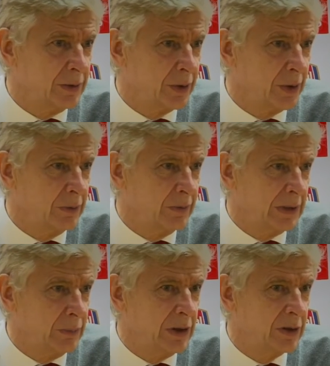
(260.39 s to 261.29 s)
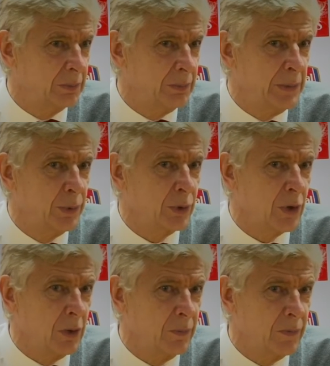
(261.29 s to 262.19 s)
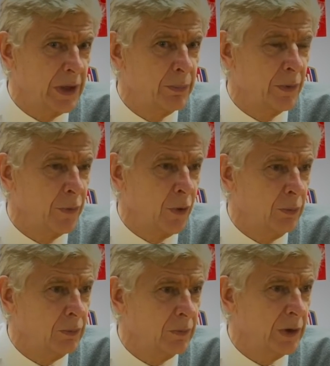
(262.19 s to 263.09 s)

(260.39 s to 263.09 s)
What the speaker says: You know, that means people come, they perform,